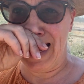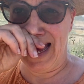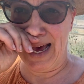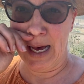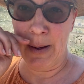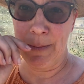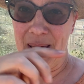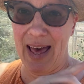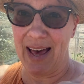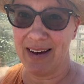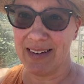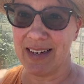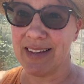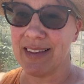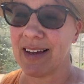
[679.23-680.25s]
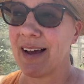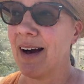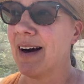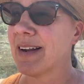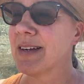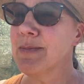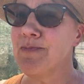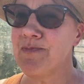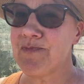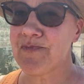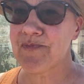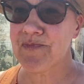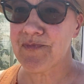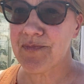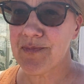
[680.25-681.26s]
out in the garden.
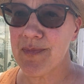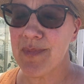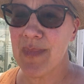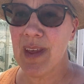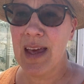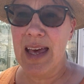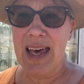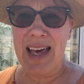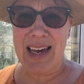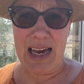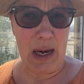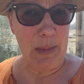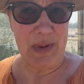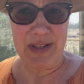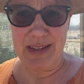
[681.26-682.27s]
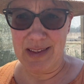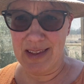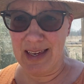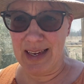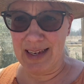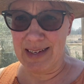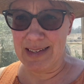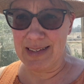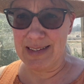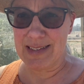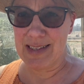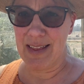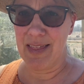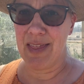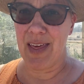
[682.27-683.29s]
Couple of things
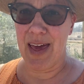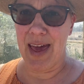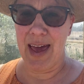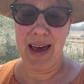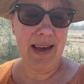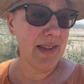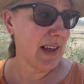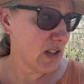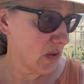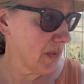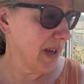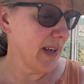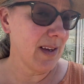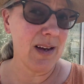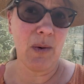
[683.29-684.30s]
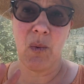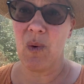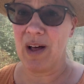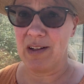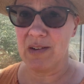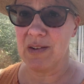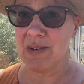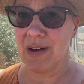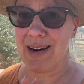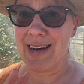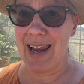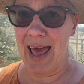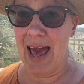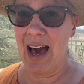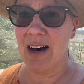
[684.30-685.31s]
there. They're doing well
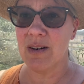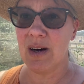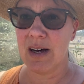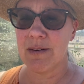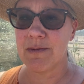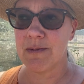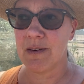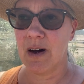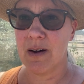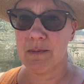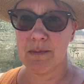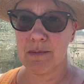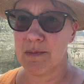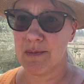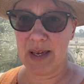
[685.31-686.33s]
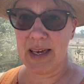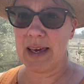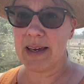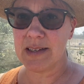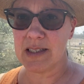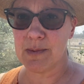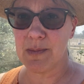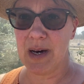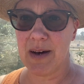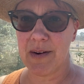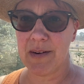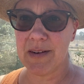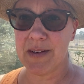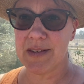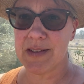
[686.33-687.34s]
now. I'm picking
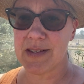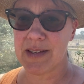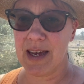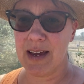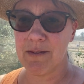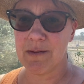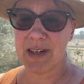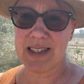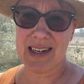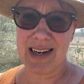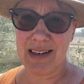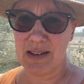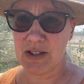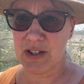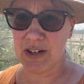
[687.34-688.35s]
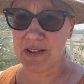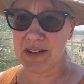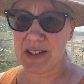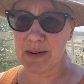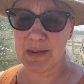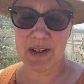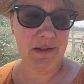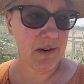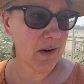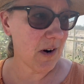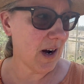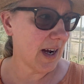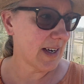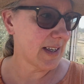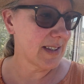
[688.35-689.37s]
tomatoes every day. I'll show you some of the
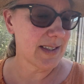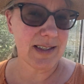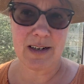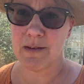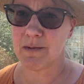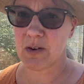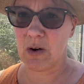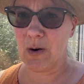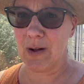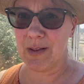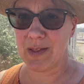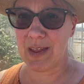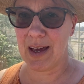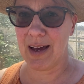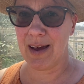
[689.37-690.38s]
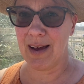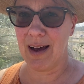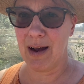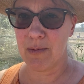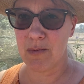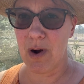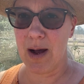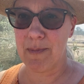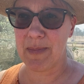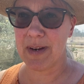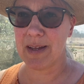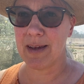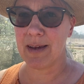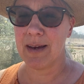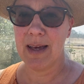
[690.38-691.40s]
varieties that I've got that are
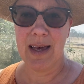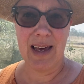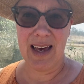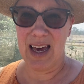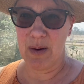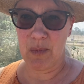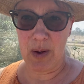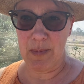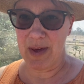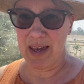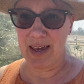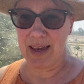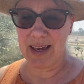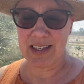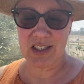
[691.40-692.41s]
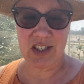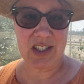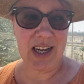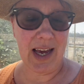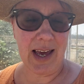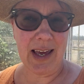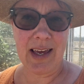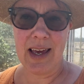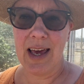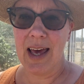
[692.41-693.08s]
ripening and we're picking each day.